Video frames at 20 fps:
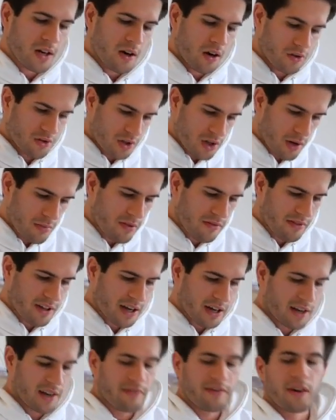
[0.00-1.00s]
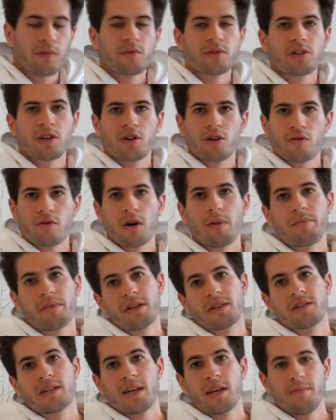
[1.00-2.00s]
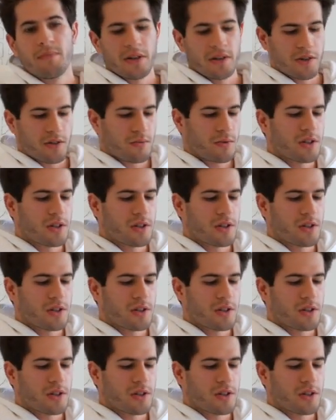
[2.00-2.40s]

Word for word: On top of that, if I want to crop this image,